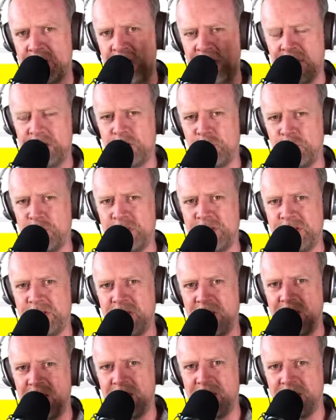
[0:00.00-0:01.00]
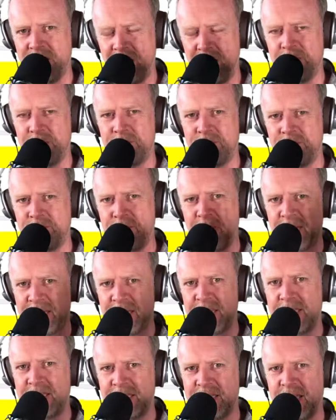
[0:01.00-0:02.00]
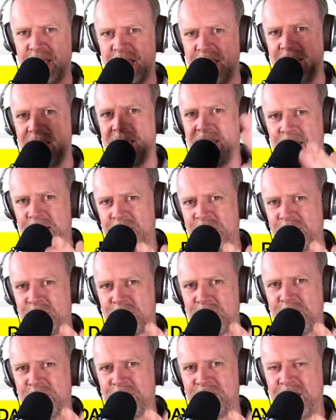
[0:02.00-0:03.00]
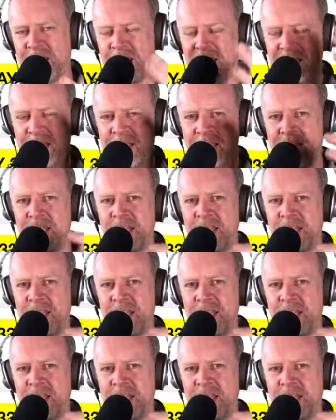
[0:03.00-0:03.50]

Ash Wednesday, Pancake Day, Ash Wednesday,